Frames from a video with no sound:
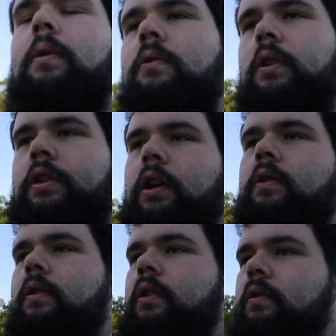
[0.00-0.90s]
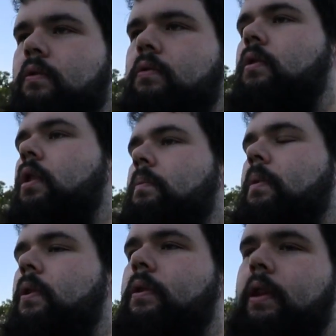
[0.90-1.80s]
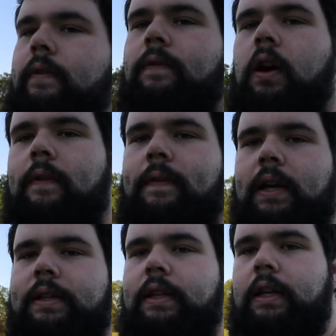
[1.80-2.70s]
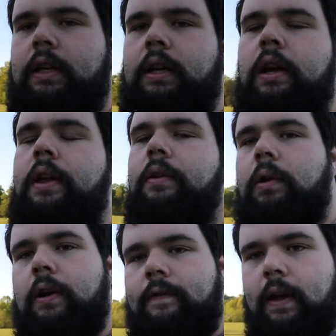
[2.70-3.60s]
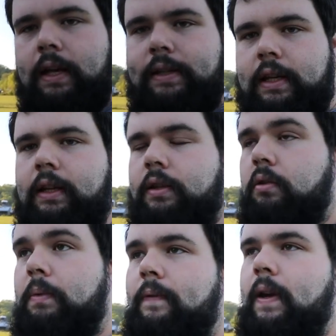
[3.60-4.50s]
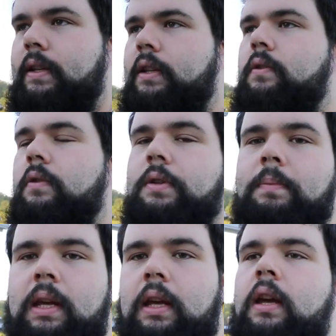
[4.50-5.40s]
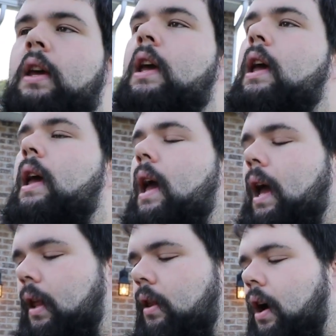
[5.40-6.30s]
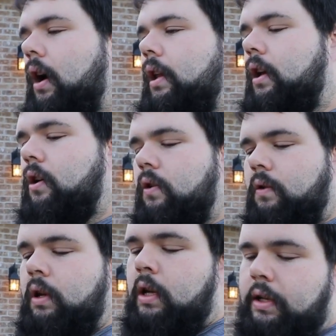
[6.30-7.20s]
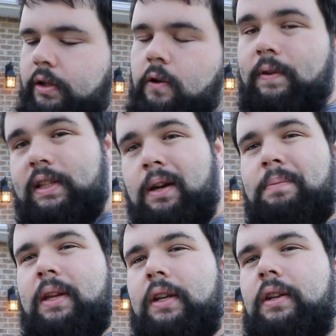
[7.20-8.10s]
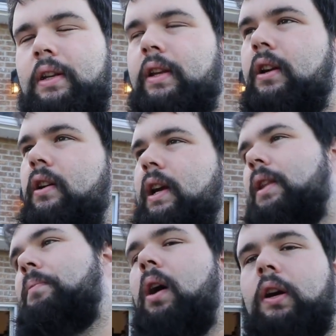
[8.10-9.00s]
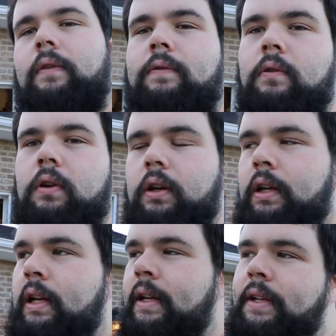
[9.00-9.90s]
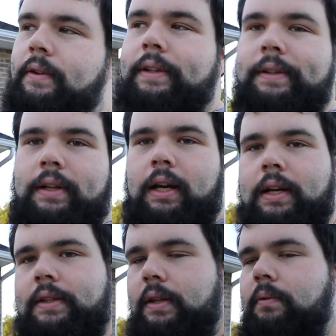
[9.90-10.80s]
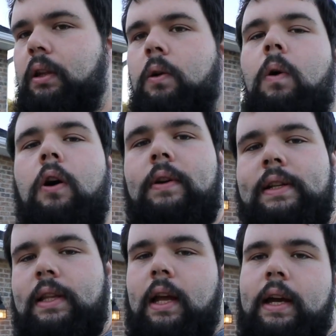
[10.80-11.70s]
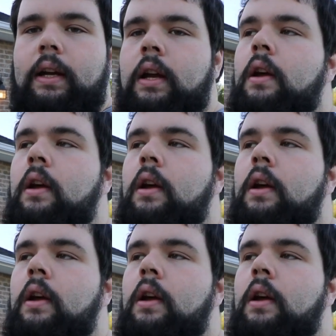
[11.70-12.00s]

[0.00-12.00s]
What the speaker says: I want to show you both the front facing, the rear facing, that's going to be facing towards me, and the audio. So if it's something you're in the market for, you can, I guess, see what the quality's like.